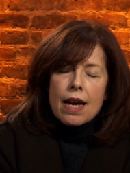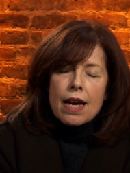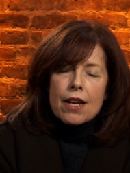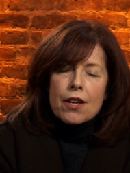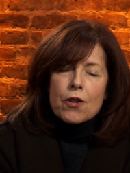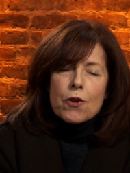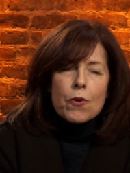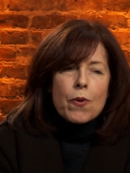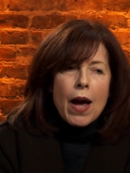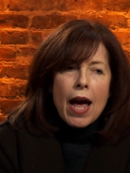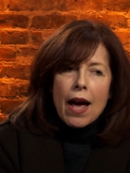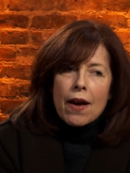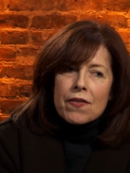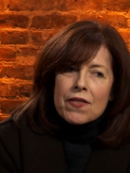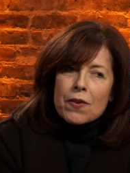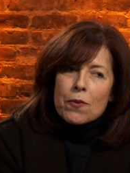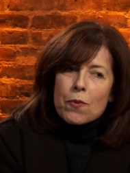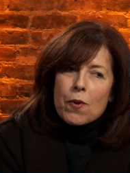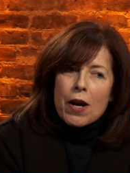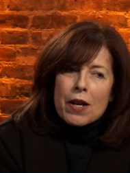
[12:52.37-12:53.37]
you have
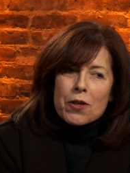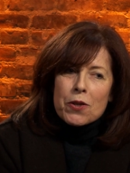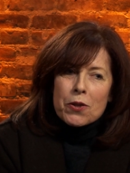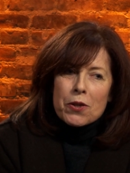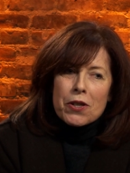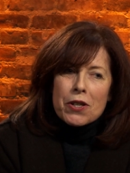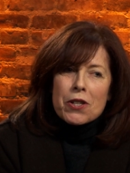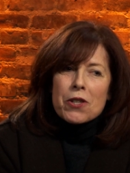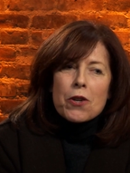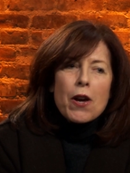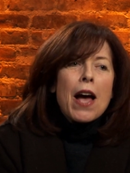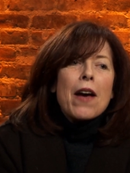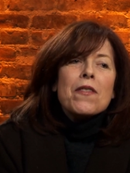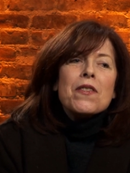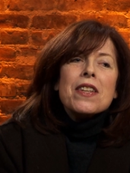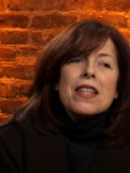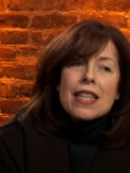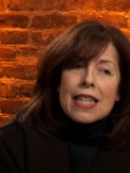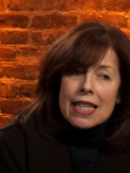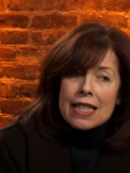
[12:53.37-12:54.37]
to wonder, you have
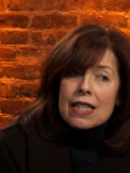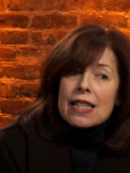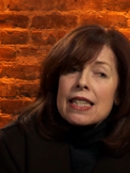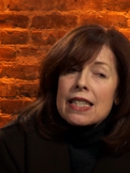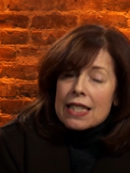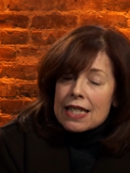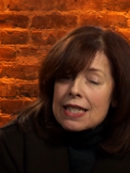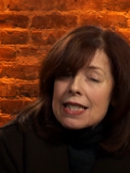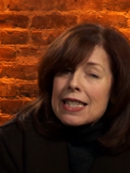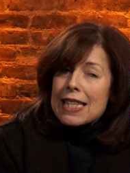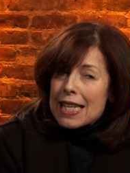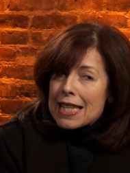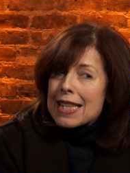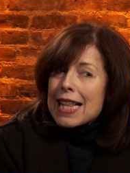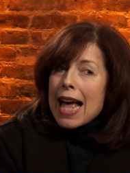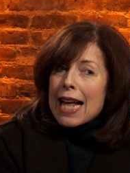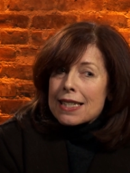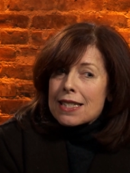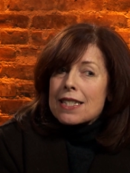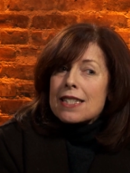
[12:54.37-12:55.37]
to think that, that
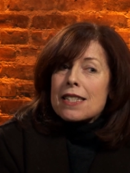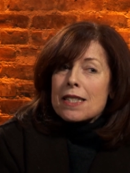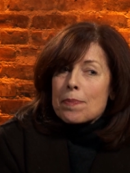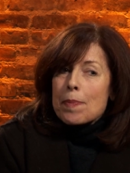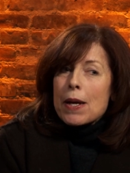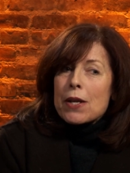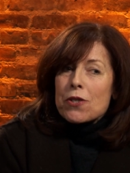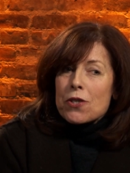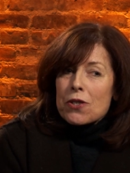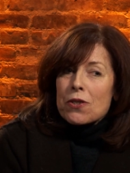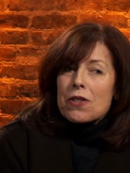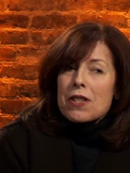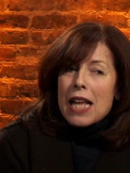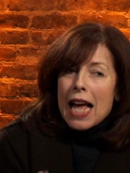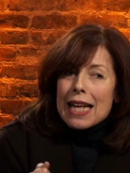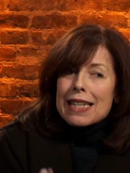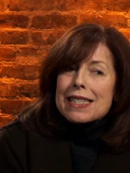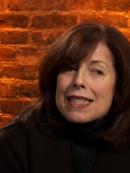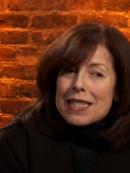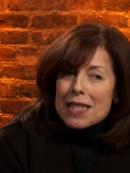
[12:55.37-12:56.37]
that's a special,
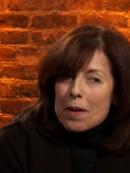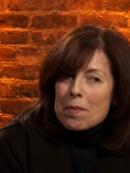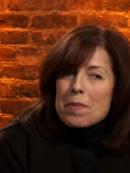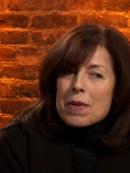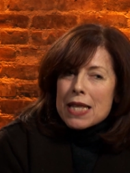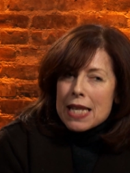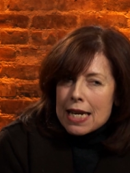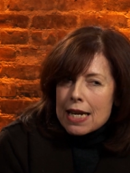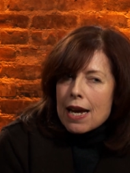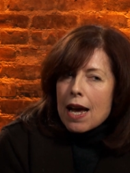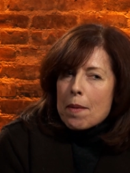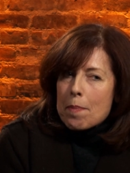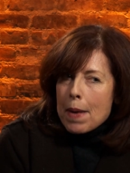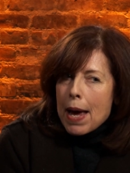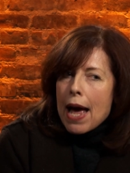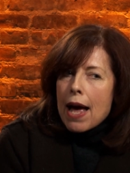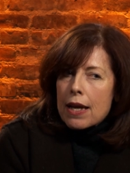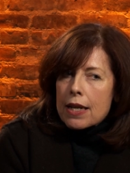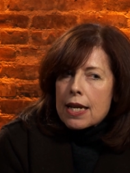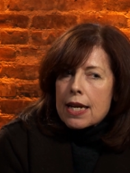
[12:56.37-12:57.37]
that's something
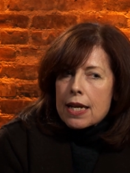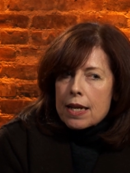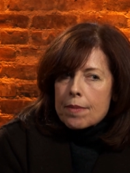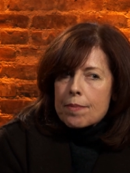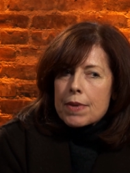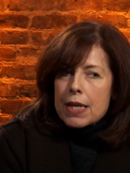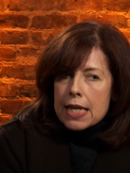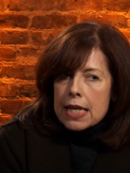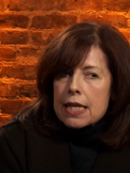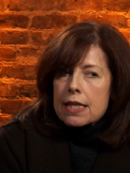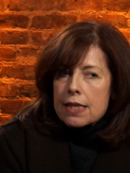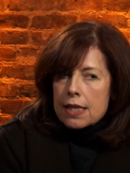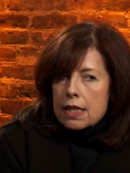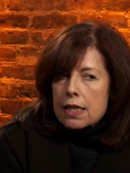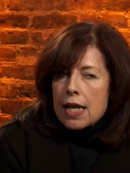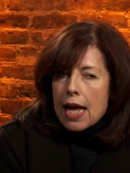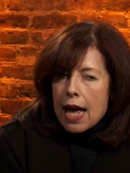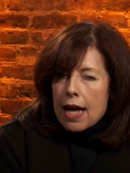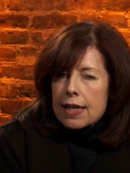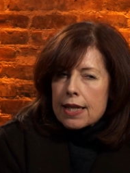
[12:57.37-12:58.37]
about him that has
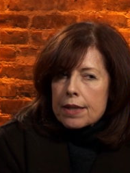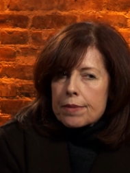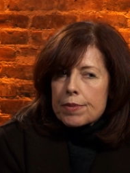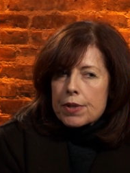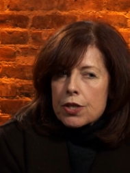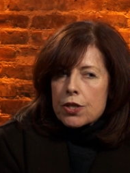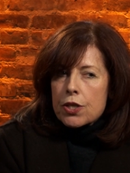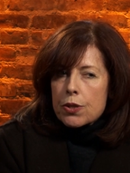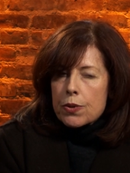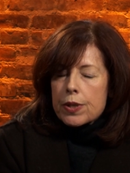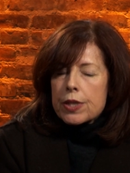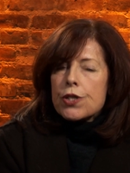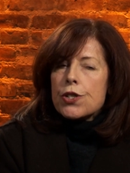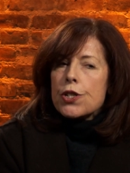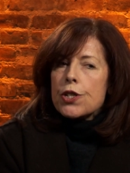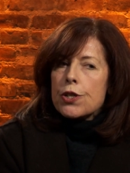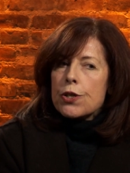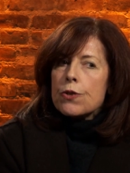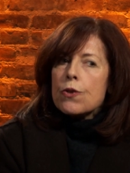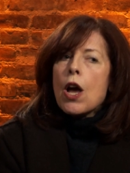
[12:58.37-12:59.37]
allowed him to do it
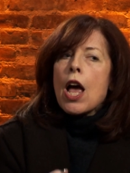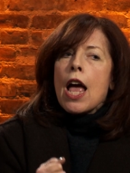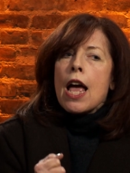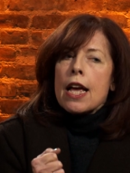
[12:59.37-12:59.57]
to you.